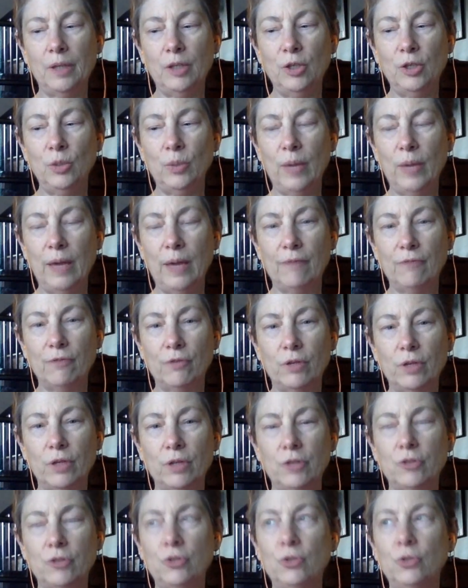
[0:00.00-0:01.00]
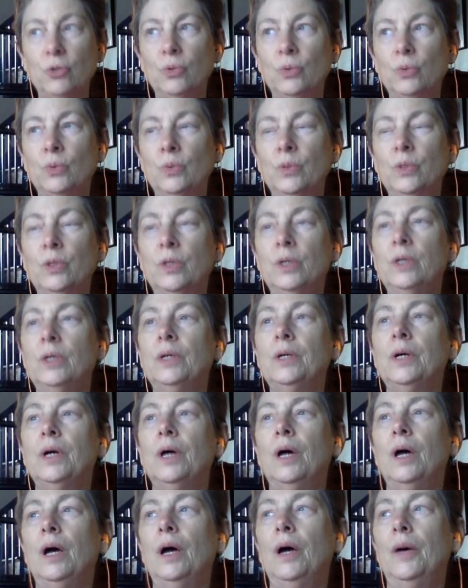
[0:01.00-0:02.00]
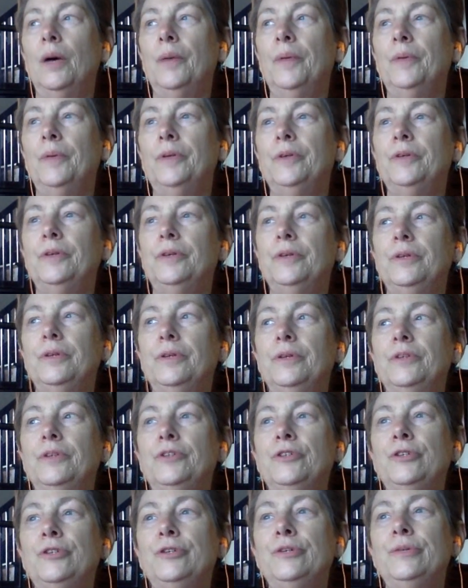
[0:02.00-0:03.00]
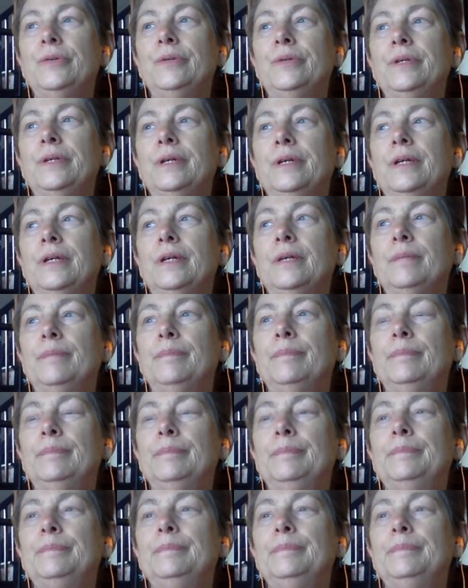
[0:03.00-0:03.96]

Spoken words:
Hugh Everett to kind of